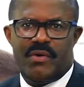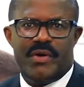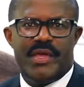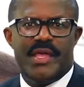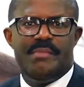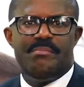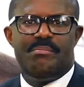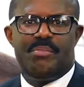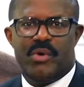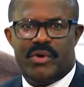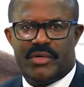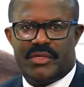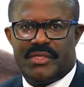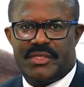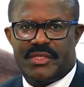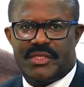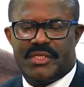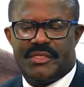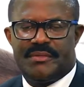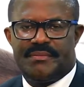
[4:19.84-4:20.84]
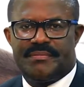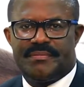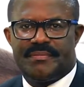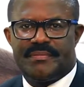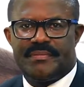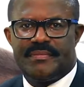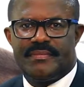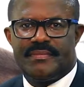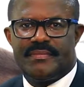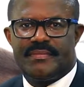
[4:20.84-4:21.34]
or important.
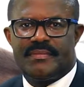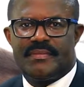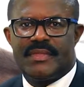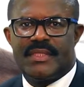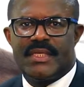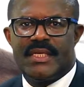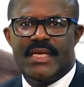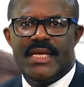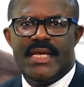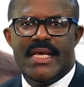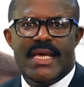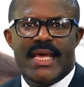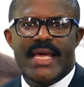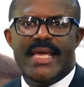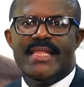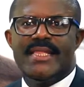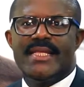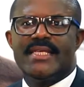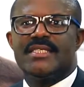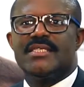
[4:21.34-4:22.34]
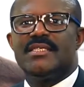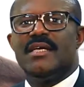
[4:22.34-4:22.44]
In the